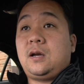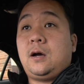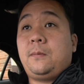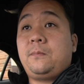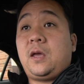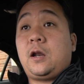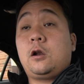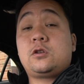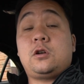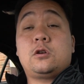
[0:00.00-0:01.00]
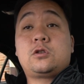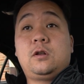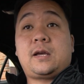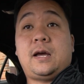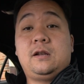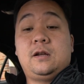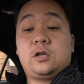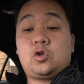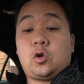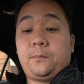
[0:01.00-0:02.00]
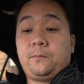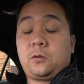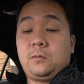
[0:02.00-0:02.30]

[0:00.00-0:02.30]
And I'll also look at another trim,